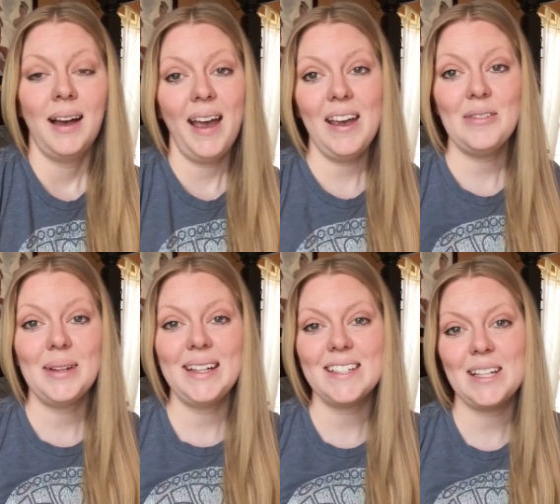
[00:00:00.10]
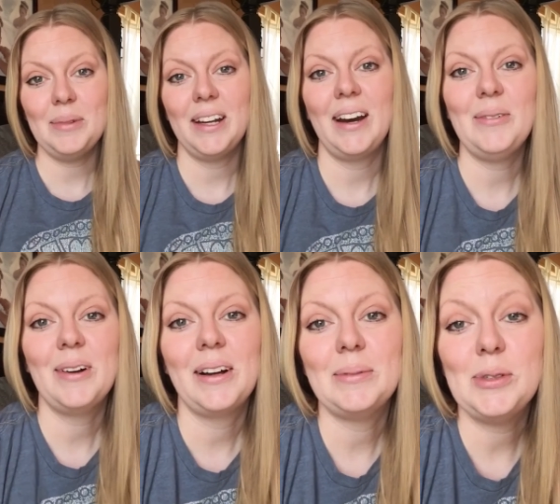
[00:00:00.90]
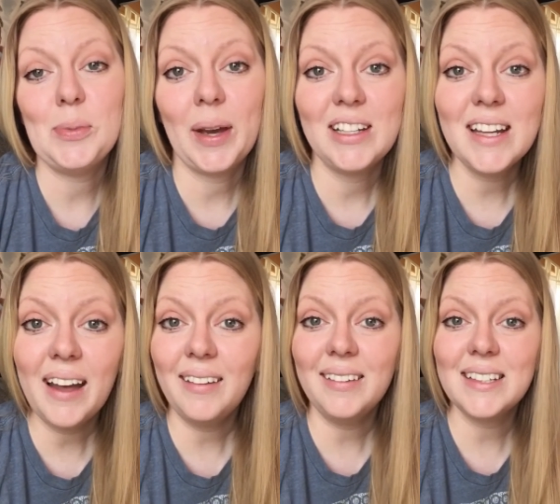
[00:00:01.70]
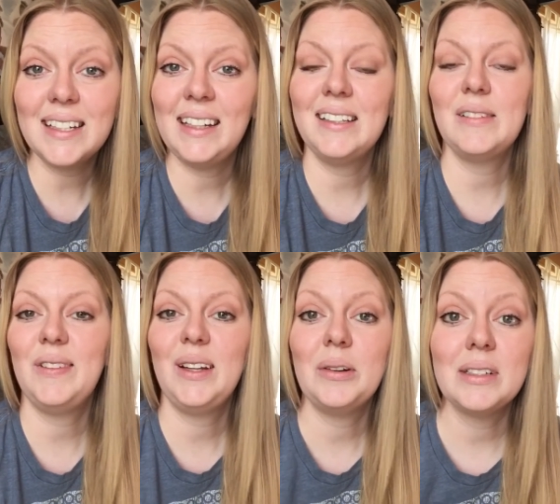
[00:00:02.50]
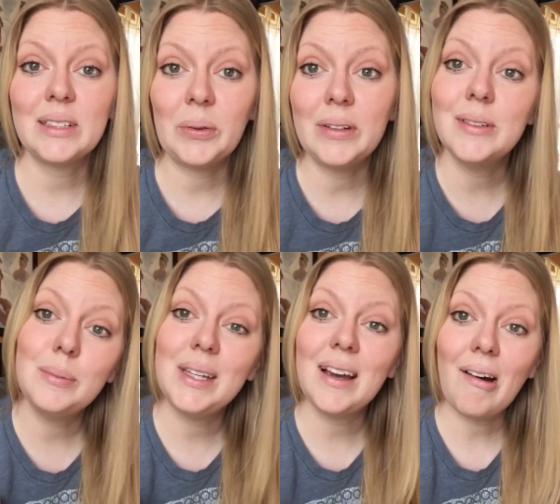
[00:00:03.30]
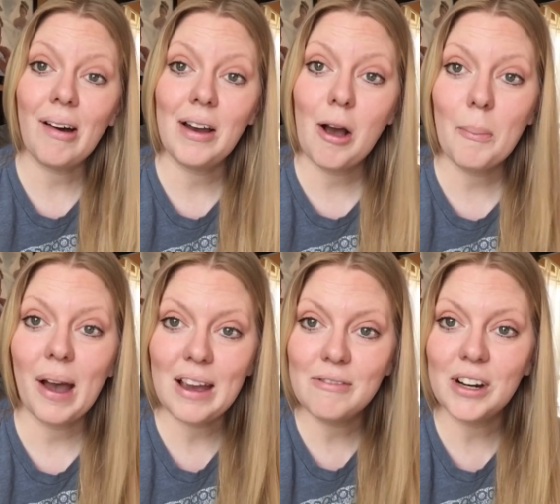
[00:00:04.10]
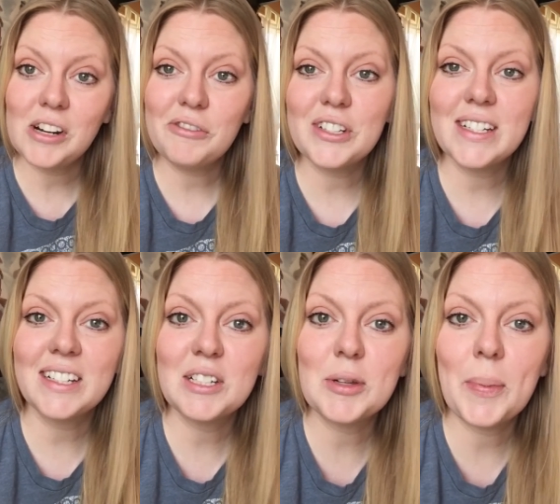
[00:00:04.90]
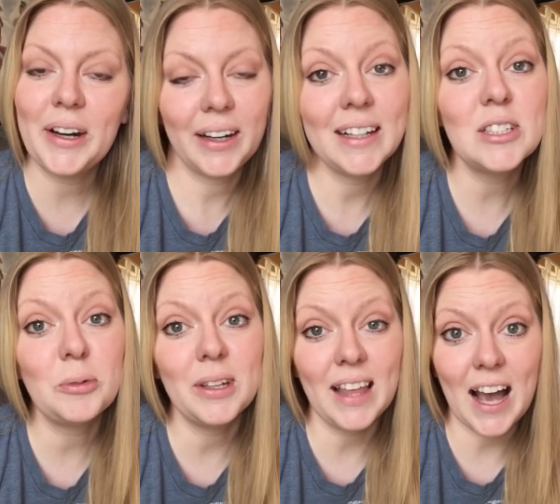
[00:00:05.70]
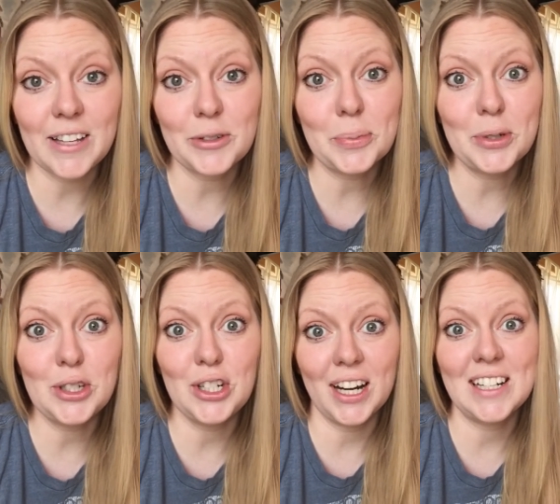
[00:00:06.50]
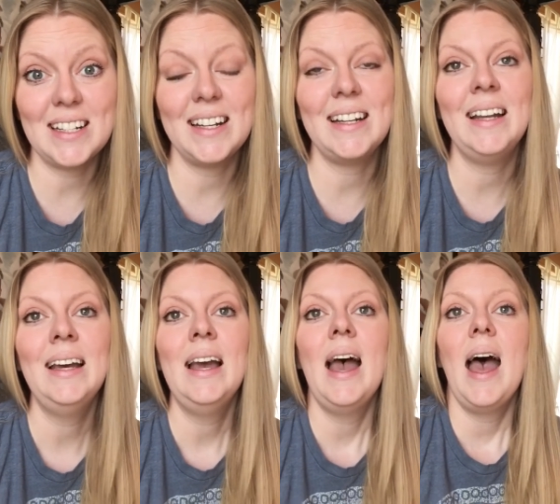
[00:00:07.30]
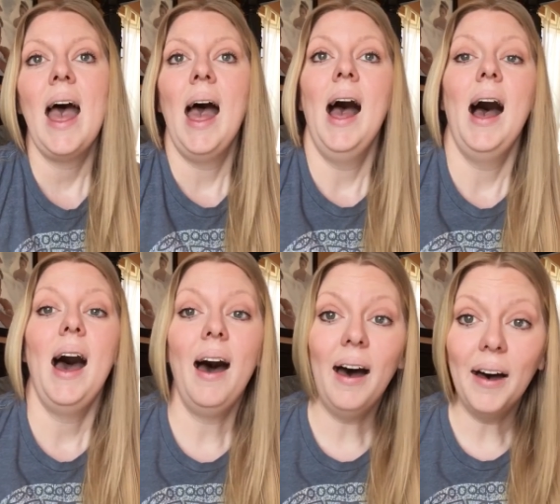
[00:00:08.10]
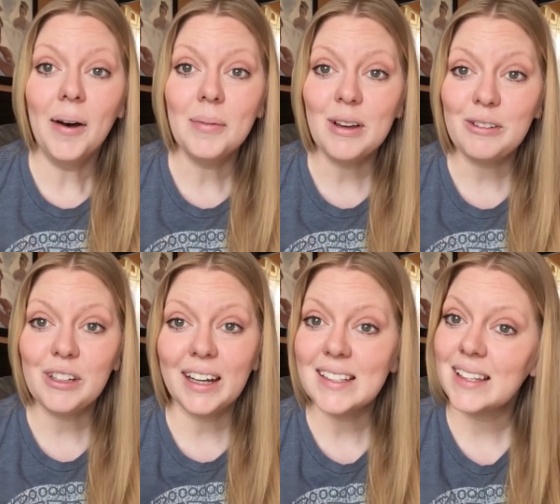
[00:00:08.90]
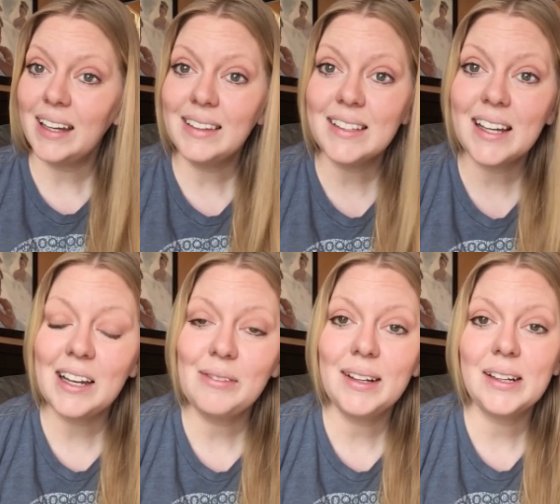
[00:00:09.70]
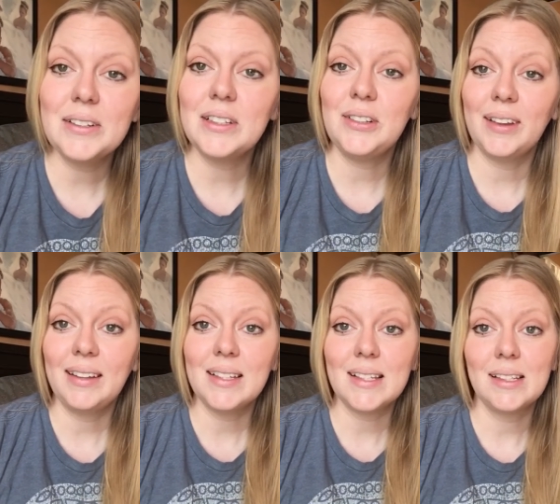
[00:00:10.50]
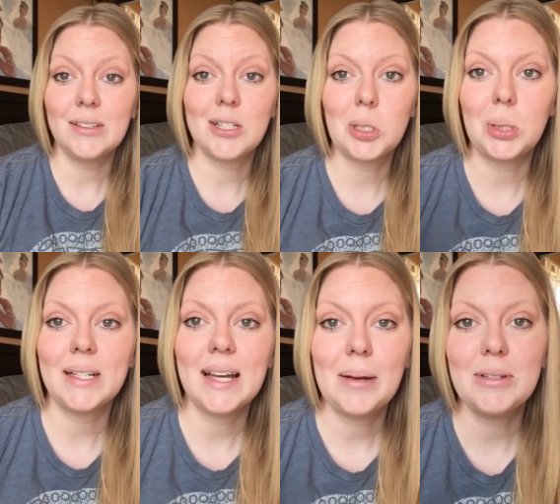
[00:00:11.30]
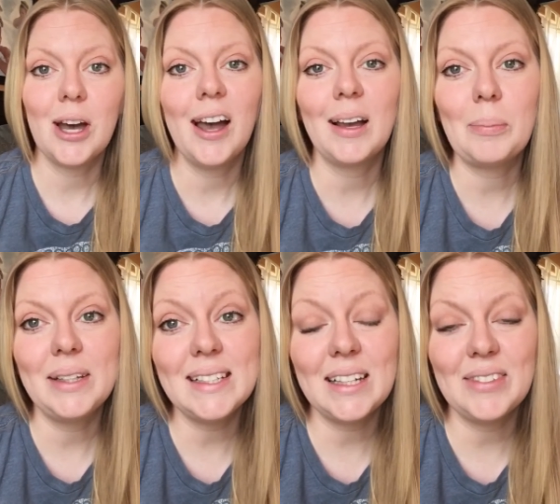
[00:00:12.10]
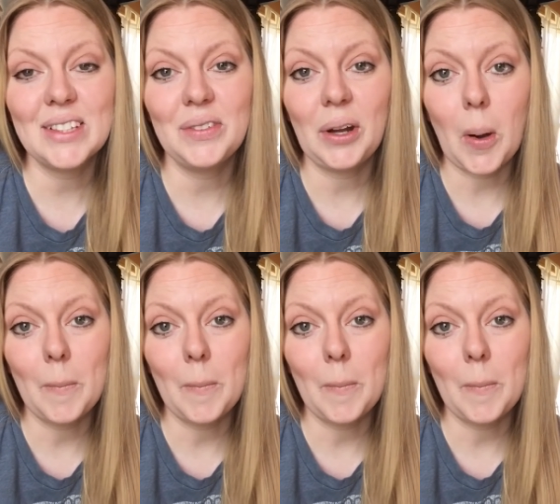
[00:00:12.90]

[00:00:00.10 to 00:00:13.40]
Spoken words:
Hi everybody, it's Jamie here and welcome to my channel. Today's video is going to be on my very first experience with astral projection. If you guys like these kind of videos and you like this little story time talk, please give this video a